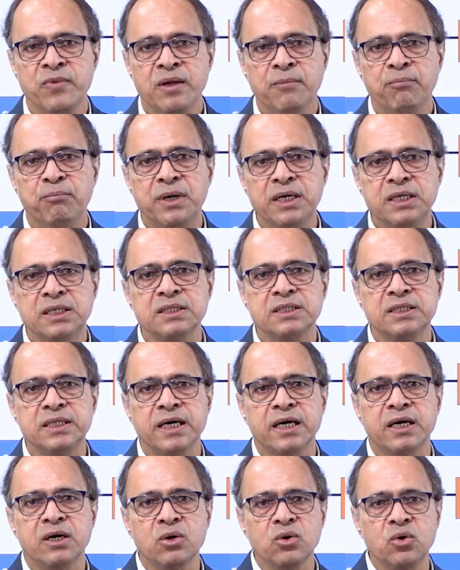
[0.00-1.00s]
But they
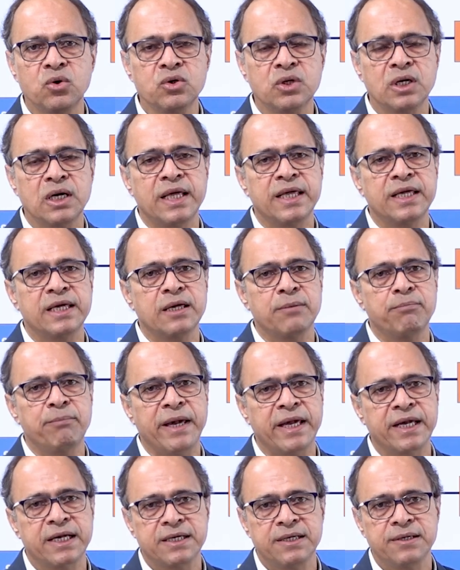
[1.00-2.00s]
are not like a
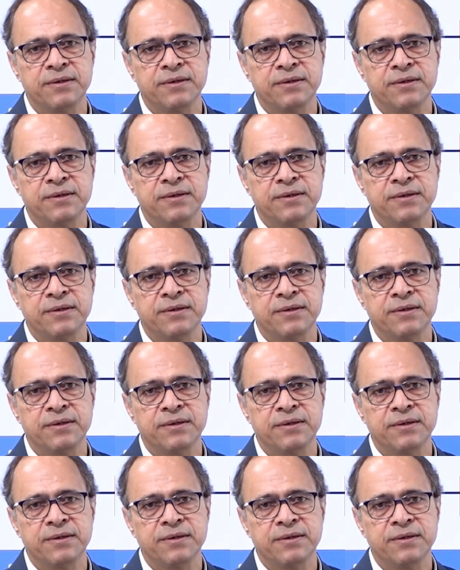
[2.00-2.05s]
bank.